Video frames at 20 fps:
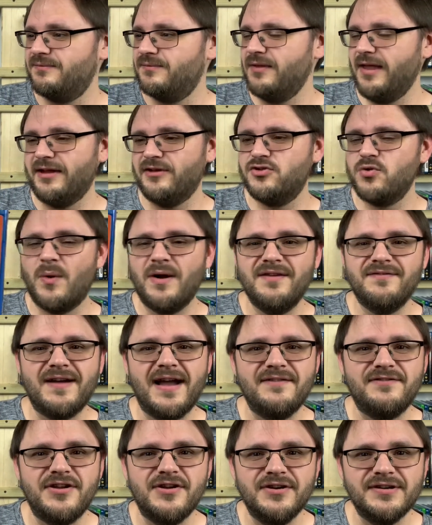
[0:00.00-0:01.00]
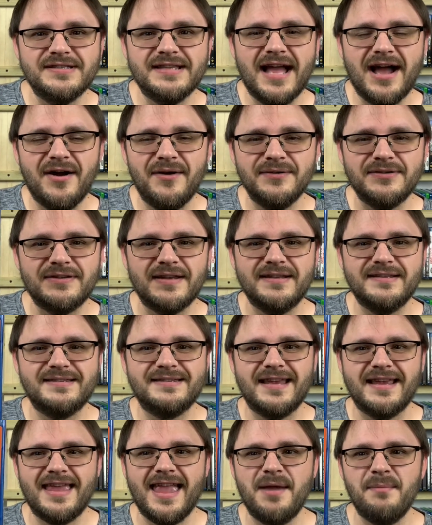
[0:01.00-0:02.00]
like 25 years now
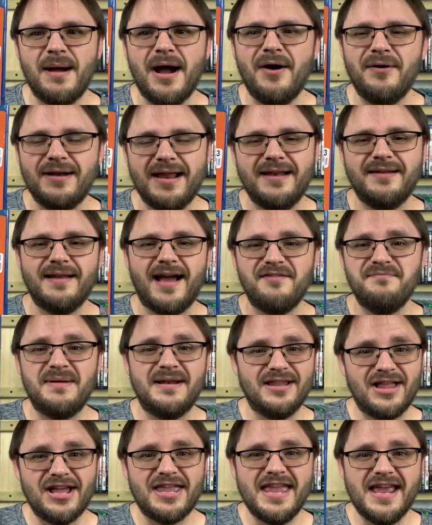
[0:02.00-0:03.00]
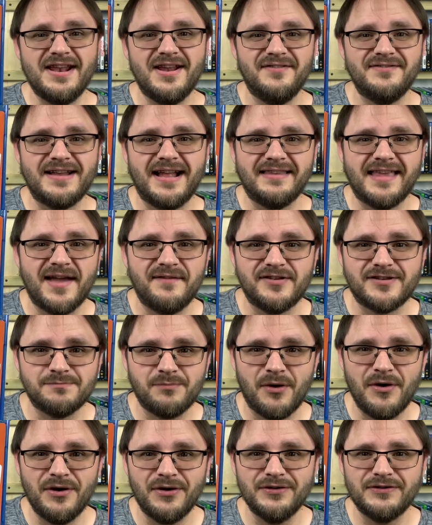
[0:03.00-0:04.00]
since it came out, and I've been lucky enough not to have it
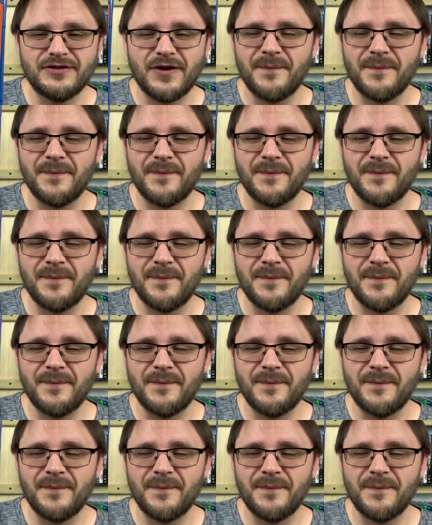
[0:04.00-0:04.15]
spoiled.